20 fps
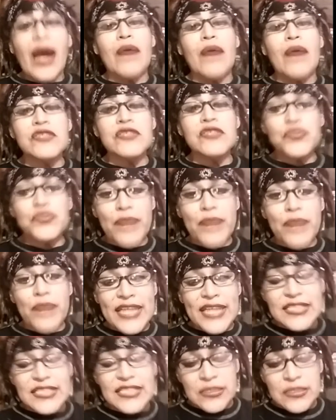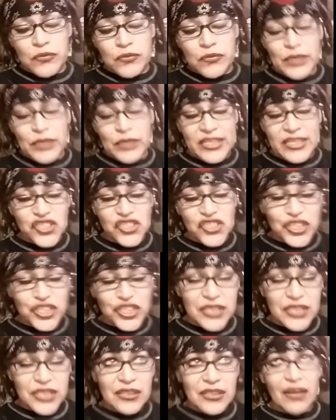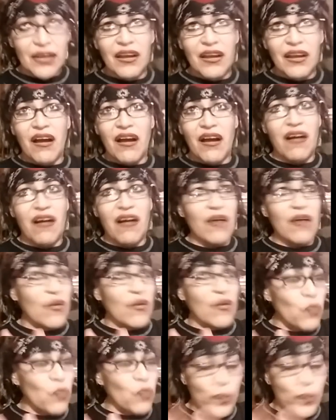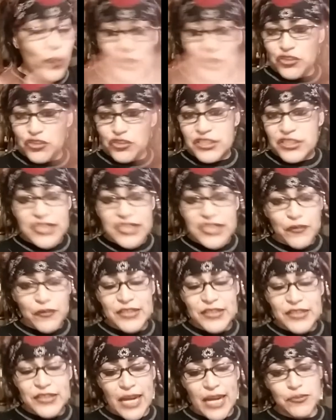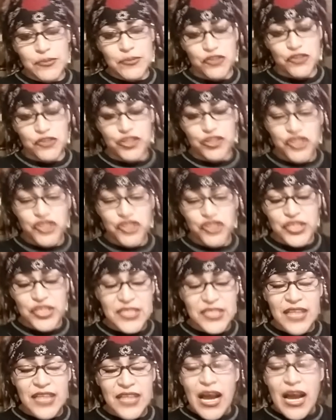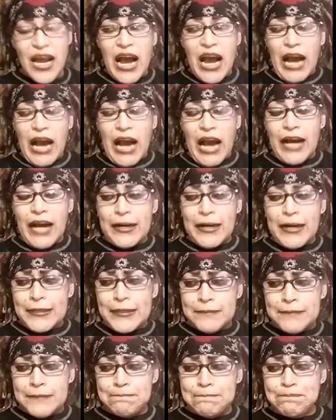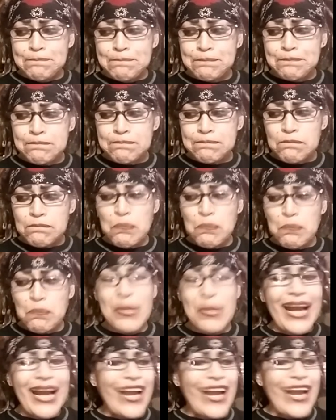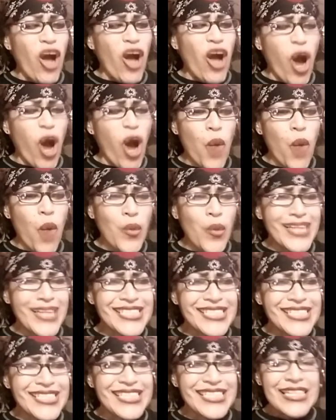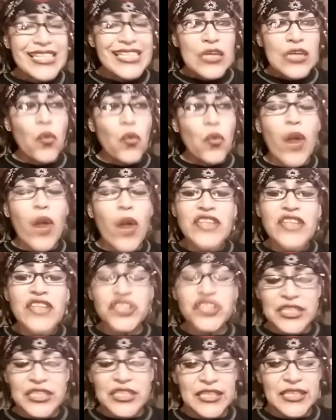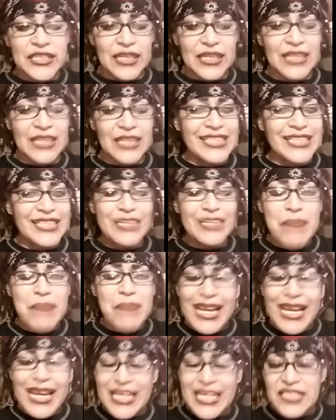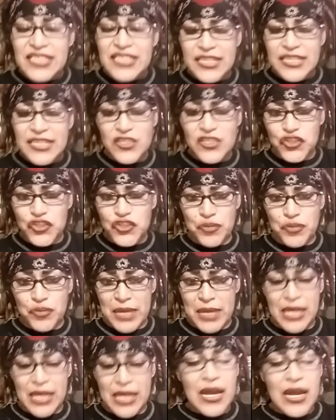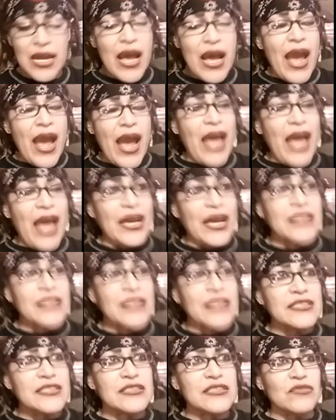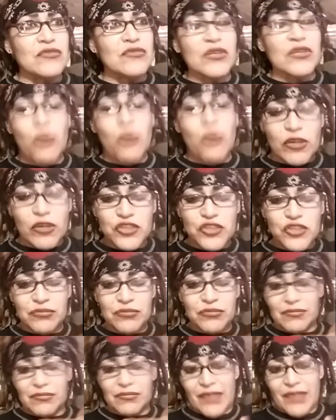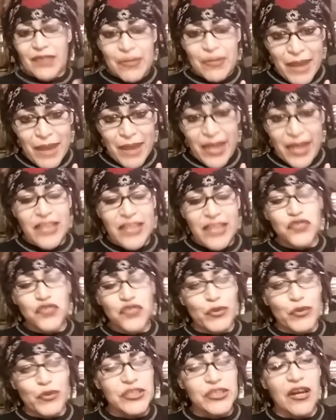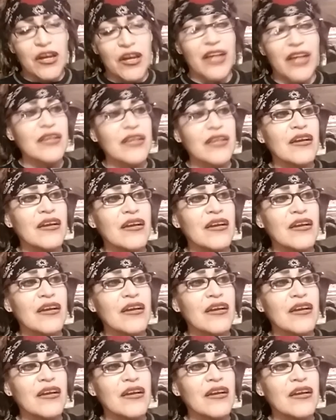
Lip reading: I was raised in religion. I went to different types of churches, but I always questioned it. It didn't make any sense to me. And, of course, at my age, we were taught